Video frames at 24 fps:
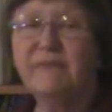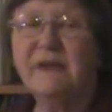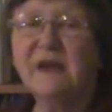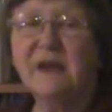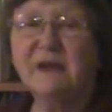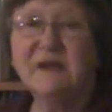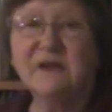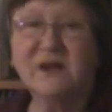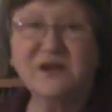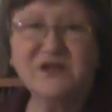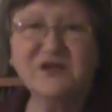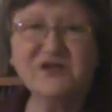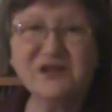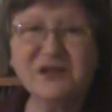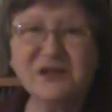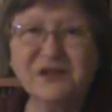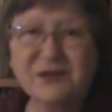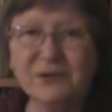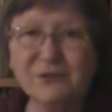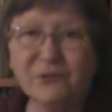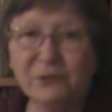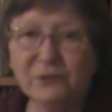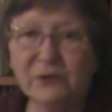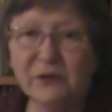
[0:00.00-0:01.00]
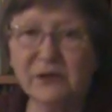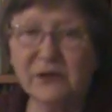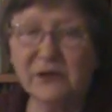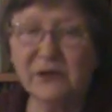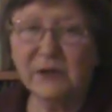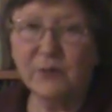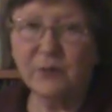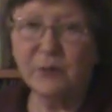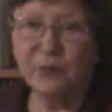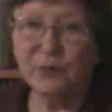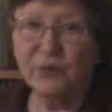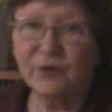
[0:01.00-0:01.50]
That's just a really
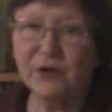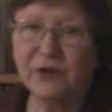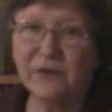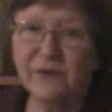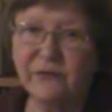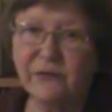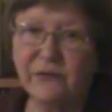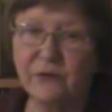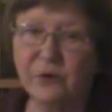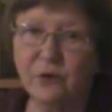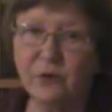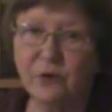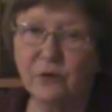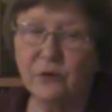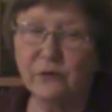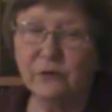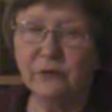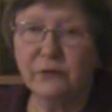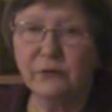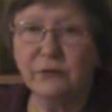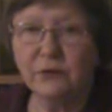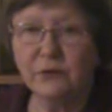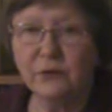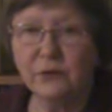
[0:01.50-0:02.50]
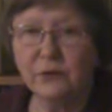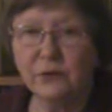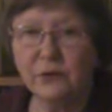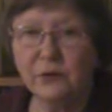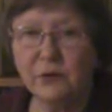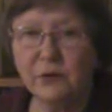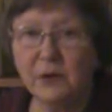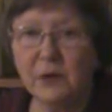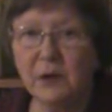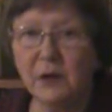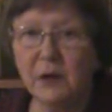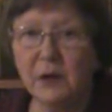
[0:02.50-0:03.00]
brief overview
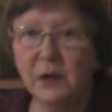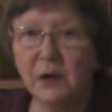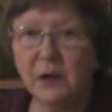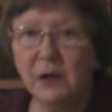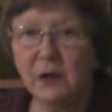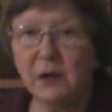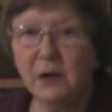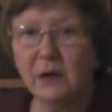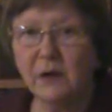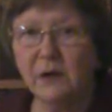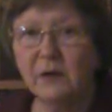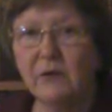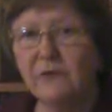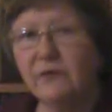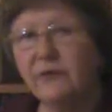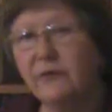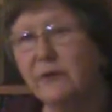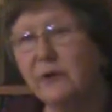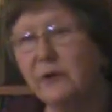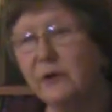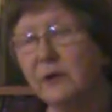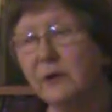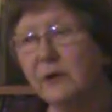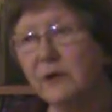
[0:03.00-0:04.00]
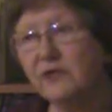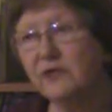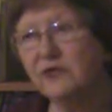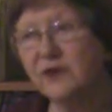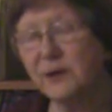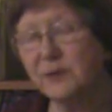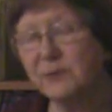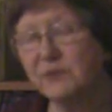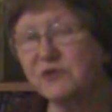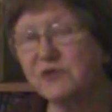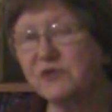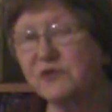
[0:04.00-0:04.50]
of
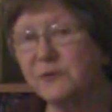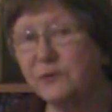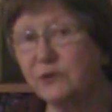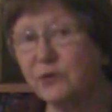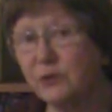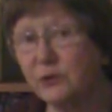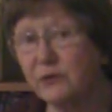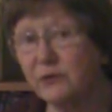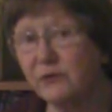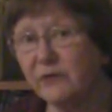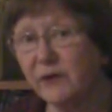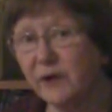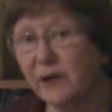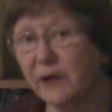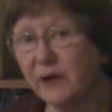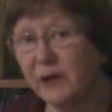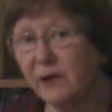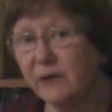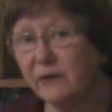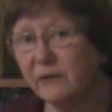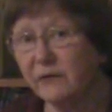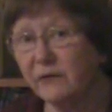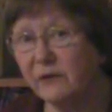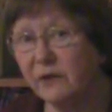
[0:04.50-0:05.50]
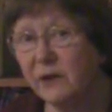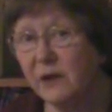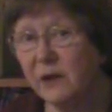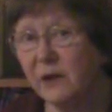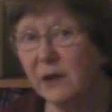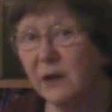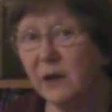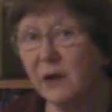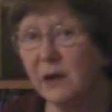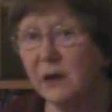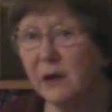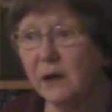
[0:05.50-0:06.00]
chapters 4 and 5.
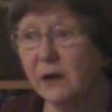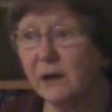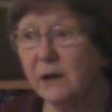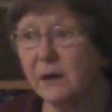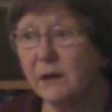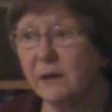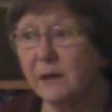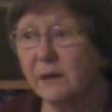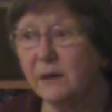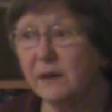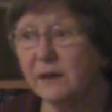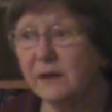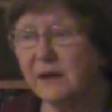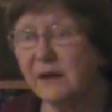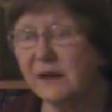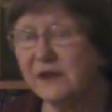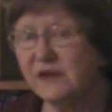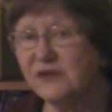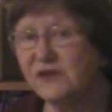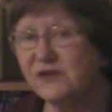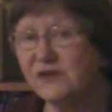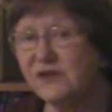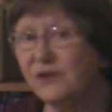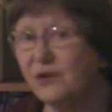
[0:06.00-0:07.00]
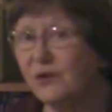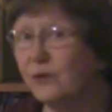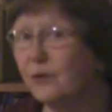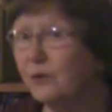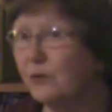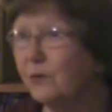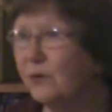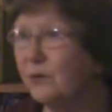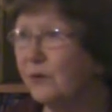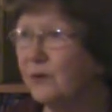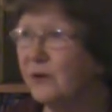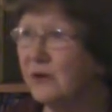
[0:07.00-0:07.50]
So,
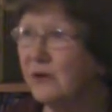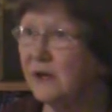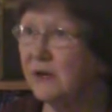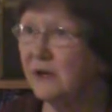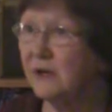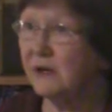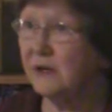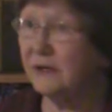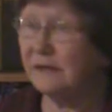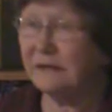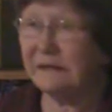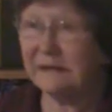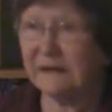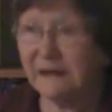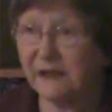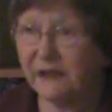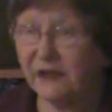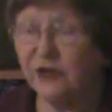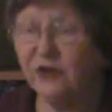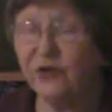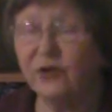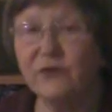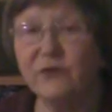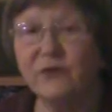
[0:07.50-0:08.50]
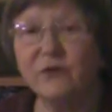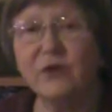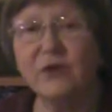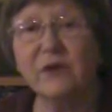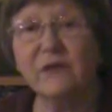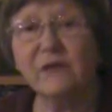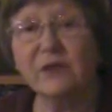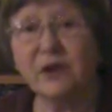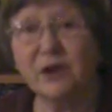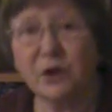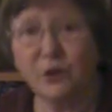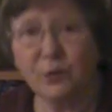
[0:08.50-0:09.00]
if you have
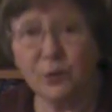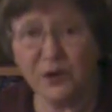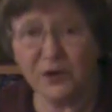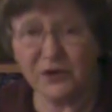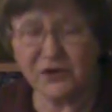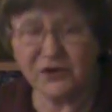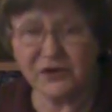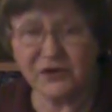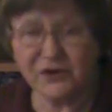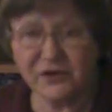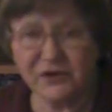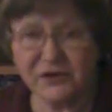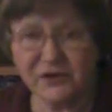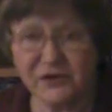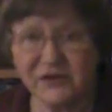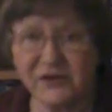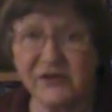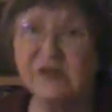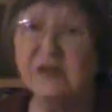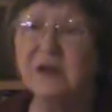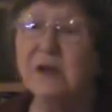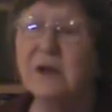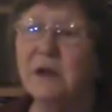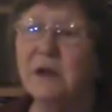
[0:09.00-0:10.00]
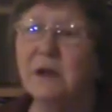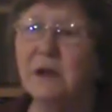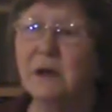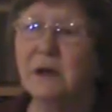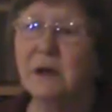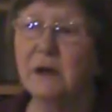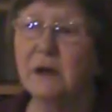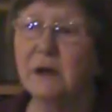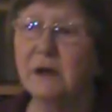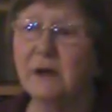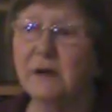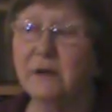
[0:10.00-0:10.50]
any questions,
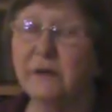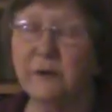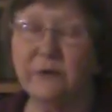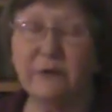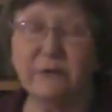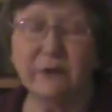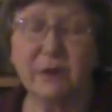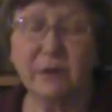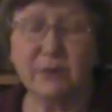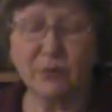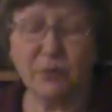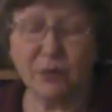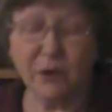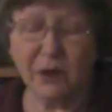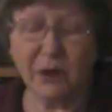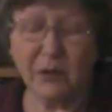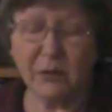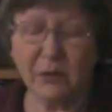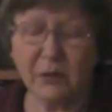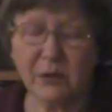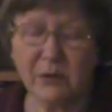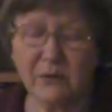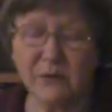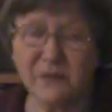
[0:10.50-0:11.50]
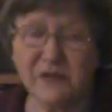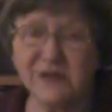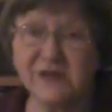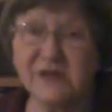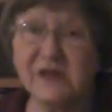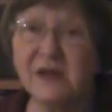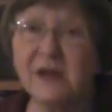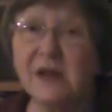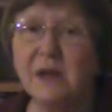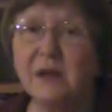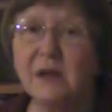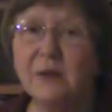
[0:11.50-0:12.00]
if you have any problems,
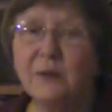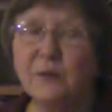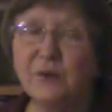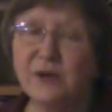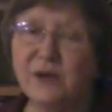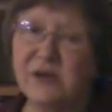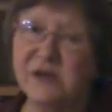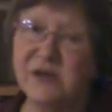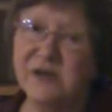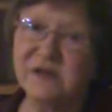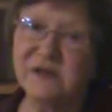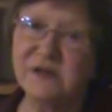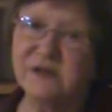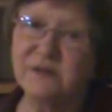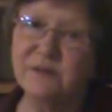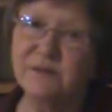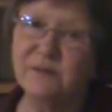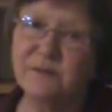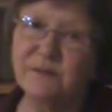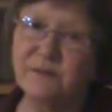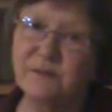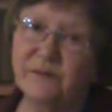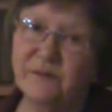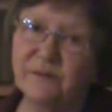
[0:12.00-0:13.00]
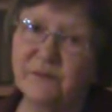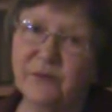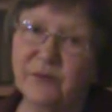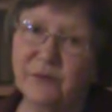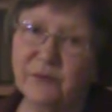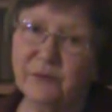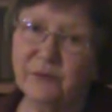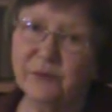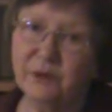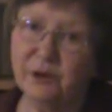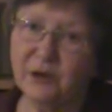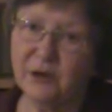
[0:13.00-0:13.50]
please feel
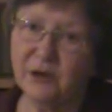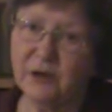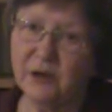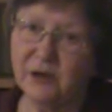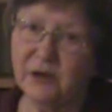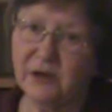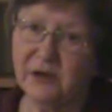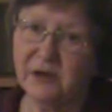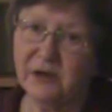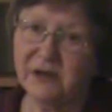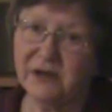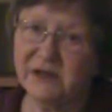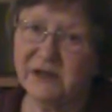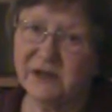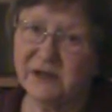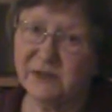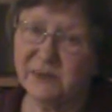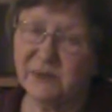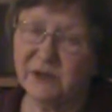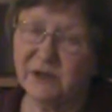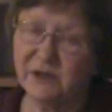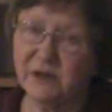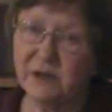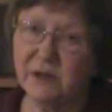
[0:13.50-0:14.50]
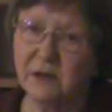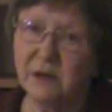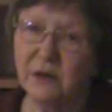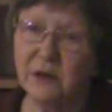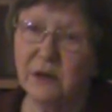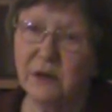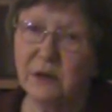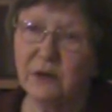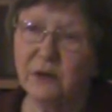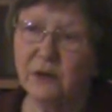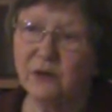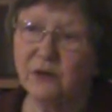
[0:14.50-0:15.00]
free to contact me.
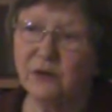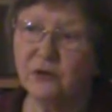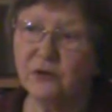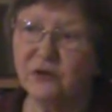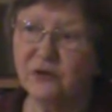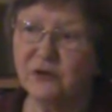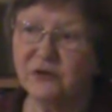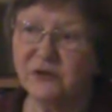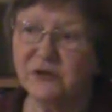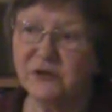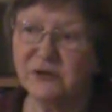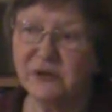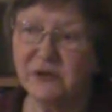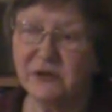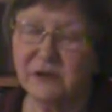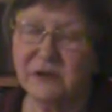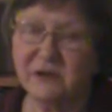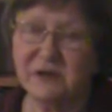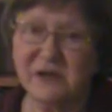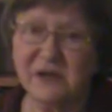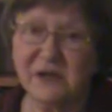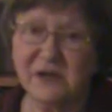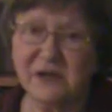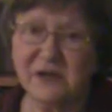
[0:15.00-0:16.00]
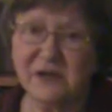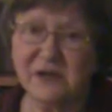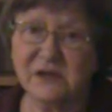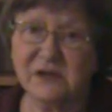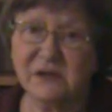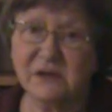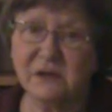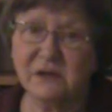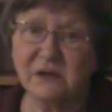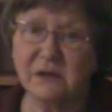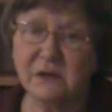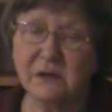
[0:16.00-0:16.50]
You can use text,
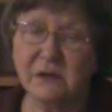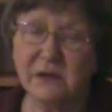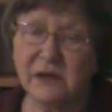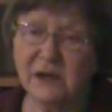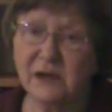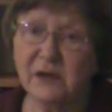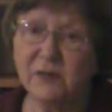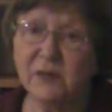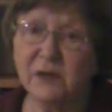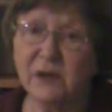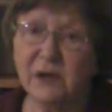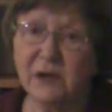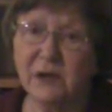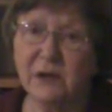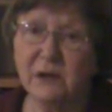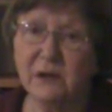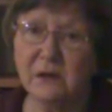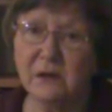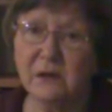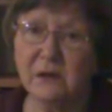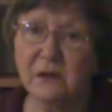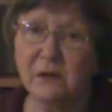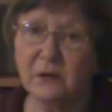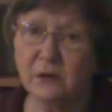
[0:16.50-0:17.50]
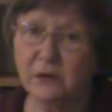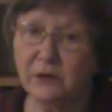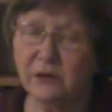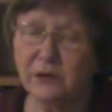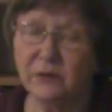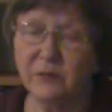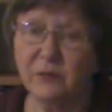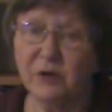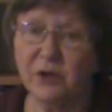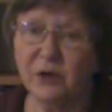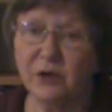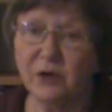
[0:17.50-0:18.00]
email, or give
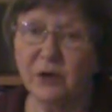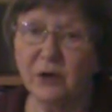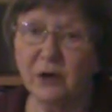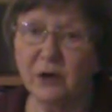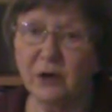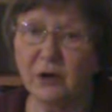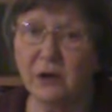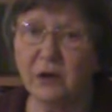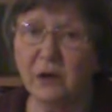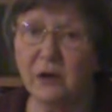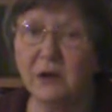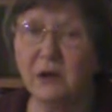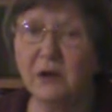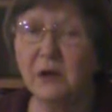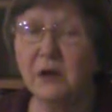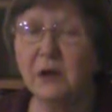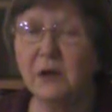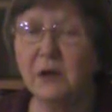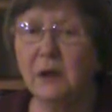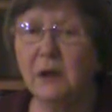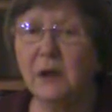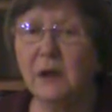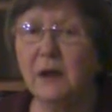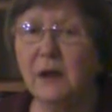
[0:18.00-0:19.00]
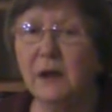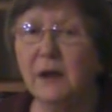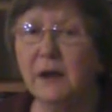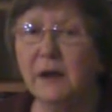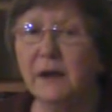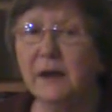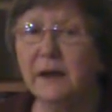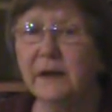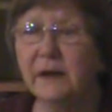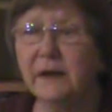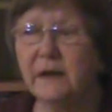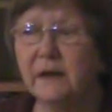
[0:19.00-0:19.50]
me a call,
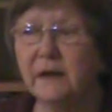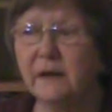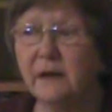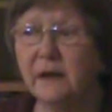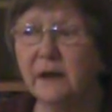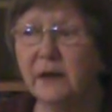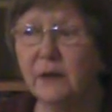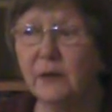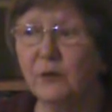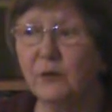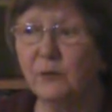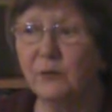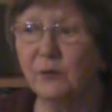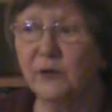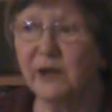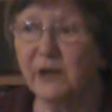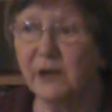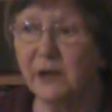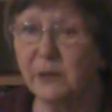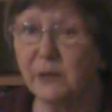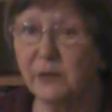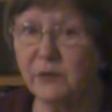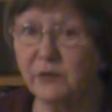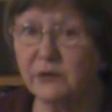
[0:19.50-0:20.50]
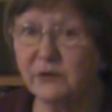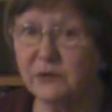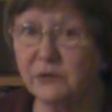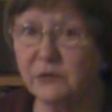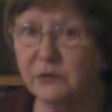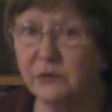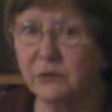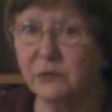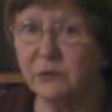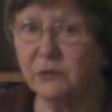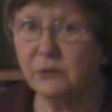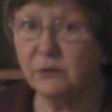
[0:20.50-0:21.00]
and I will be happy
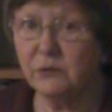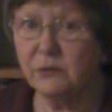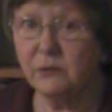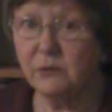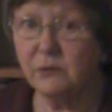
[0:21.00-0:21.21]
to